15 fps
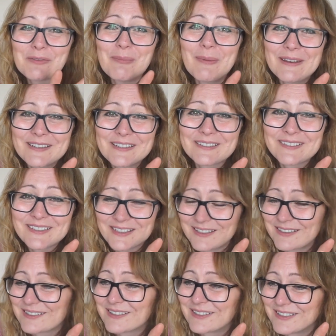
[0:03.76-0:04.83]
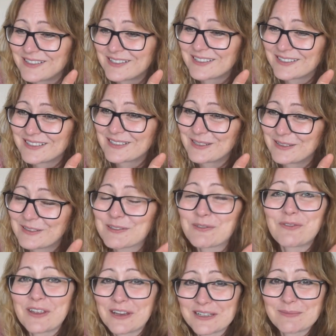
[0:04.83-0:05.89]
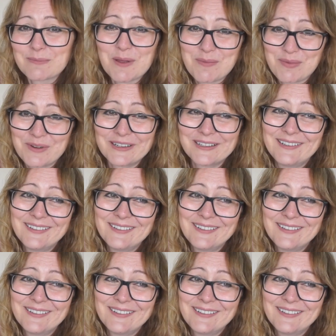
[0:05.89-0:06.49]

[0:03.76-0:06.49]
of mental days and it's just, it's affecting my brain.